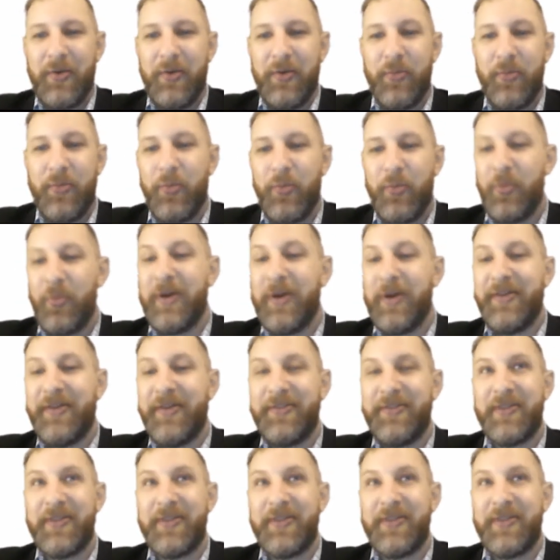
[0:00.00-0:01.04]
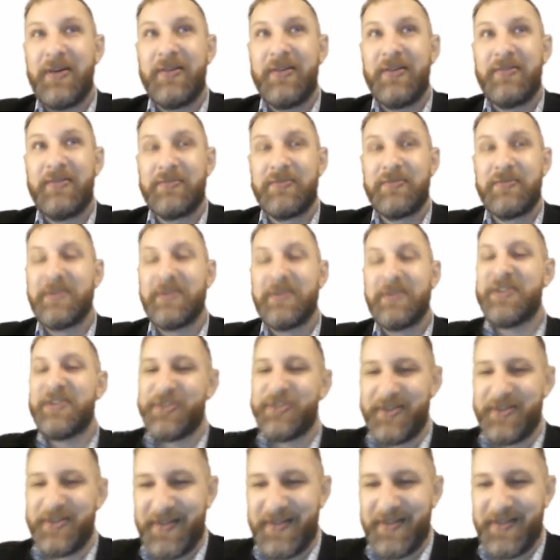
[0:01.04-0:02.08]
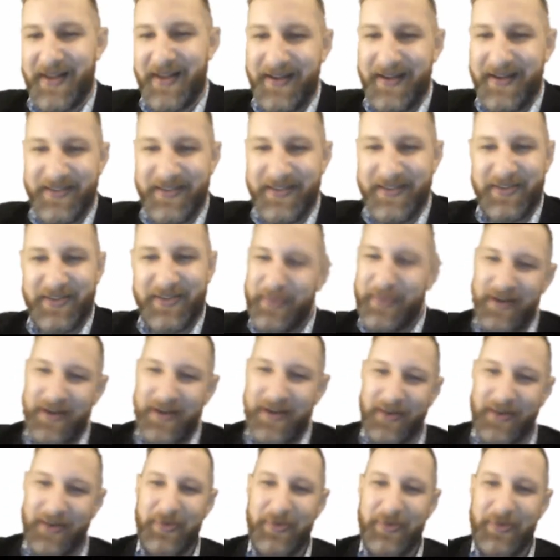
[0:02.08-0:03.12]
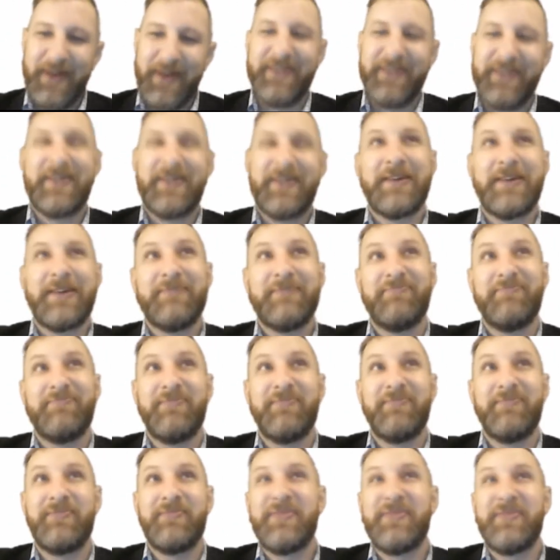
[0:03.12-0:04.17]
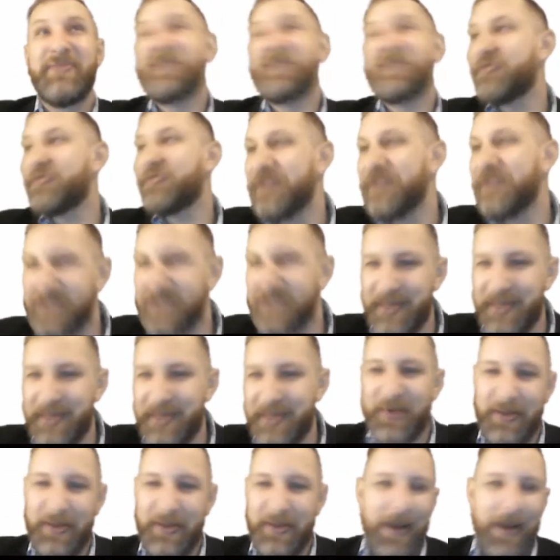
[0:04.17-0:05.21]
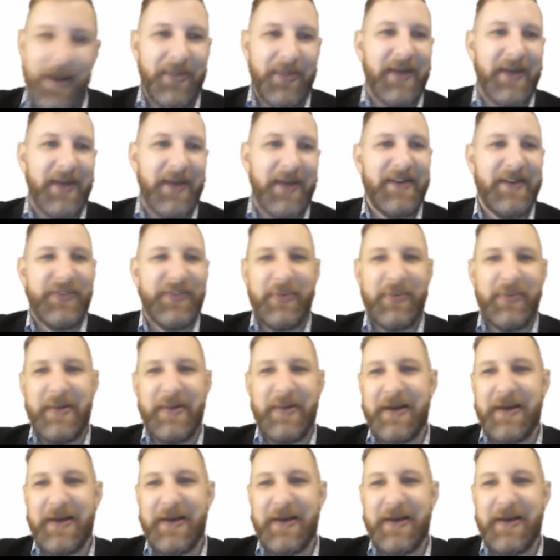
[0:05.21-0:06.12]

What is the least that needs to be done? What's a reasonable amount that needs to be done?